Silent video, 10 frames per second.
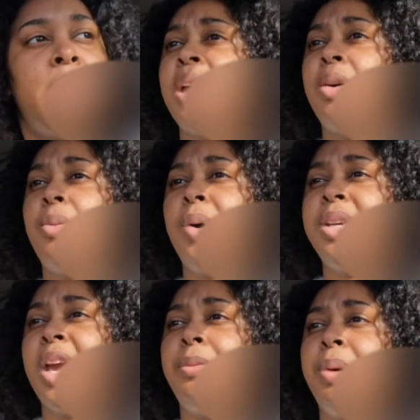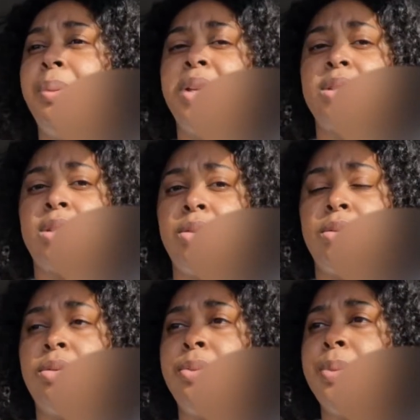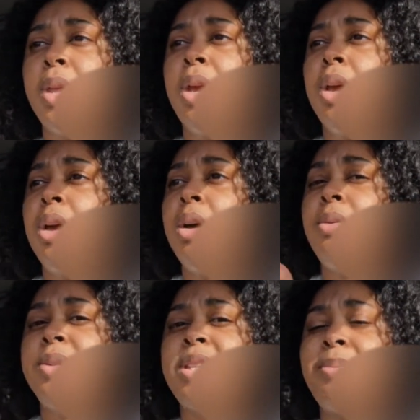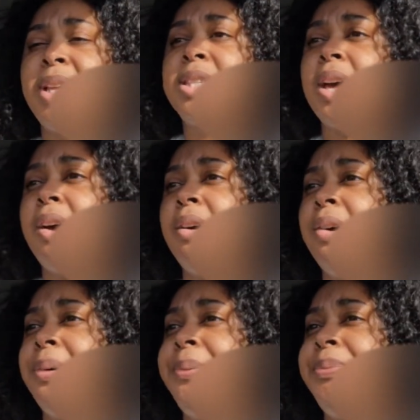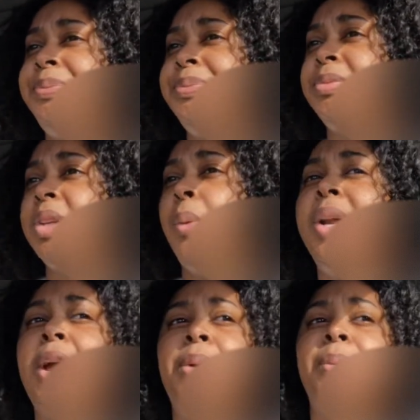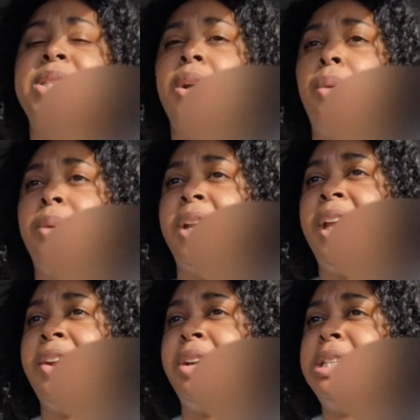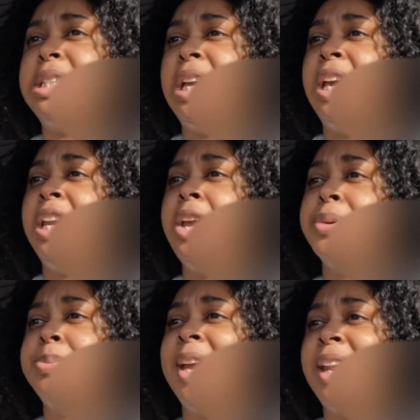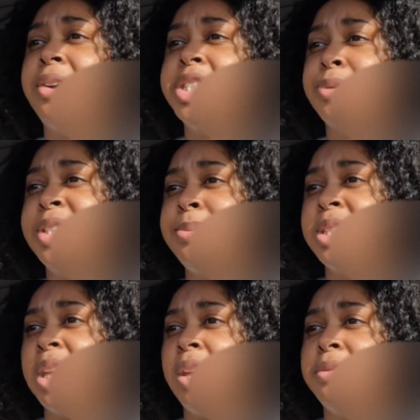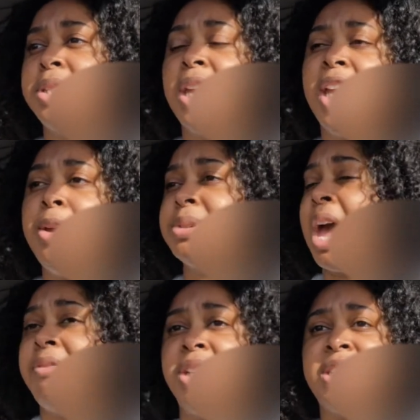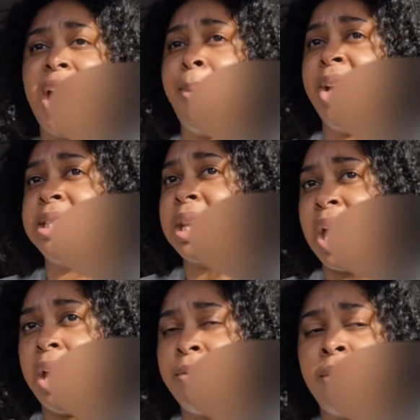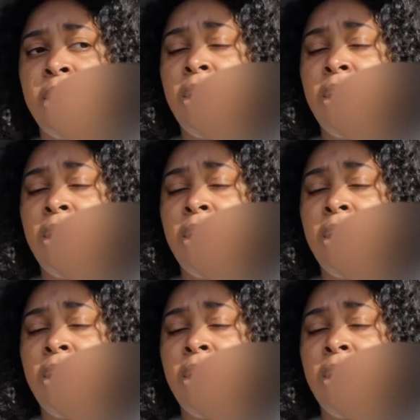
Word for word: That one day we went to what's that place called? one day we went to go run errands and he was picking out his Christmas gifts and he was having the time of his life.